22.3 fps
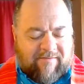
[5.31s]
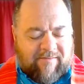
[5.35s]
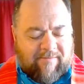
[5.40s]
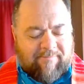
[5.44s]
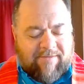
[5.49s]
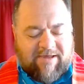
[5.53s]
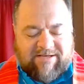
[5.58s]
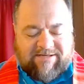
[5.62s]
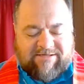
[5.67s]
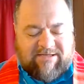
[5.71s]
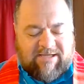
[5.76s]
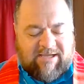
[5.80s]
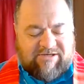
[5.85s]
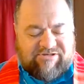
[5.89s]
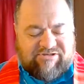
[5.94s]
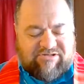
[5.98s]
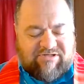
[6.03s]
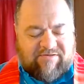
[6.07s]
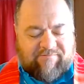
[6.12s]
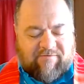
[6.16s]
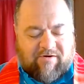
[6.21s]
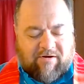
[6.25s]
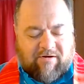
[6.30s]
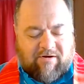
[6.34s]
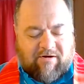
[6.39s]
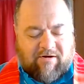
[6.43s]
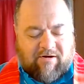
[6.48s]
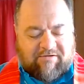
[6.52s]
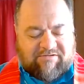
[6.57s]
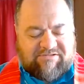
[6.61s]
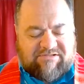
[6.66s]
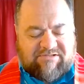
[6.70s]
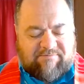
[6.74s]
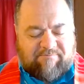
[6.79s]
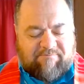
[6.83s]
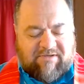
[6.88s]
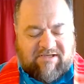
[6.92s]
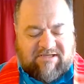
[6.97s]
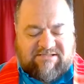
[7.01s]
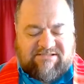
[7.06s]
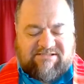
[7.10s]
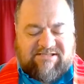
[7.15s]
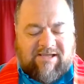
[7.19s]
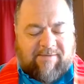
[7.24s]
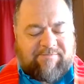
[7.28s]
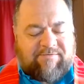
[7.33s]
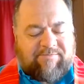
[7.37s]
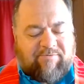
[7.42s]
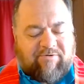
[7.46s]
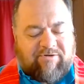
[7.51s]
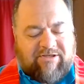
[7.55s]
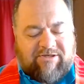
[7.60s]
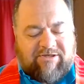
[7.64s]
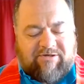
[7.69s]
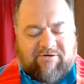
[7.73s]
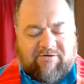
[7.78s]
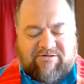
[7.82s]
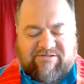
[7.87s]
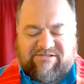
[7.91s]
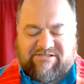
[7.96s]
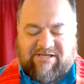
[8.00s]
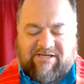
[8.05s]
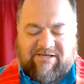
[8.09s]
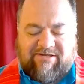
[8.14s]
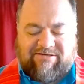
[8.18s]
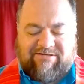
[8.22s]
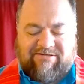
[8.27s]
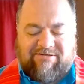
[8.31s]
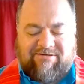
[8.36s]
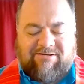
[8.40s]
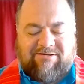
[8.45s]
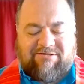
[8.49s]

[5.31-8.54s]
and the meditation of our hearts be acceptable in your sight,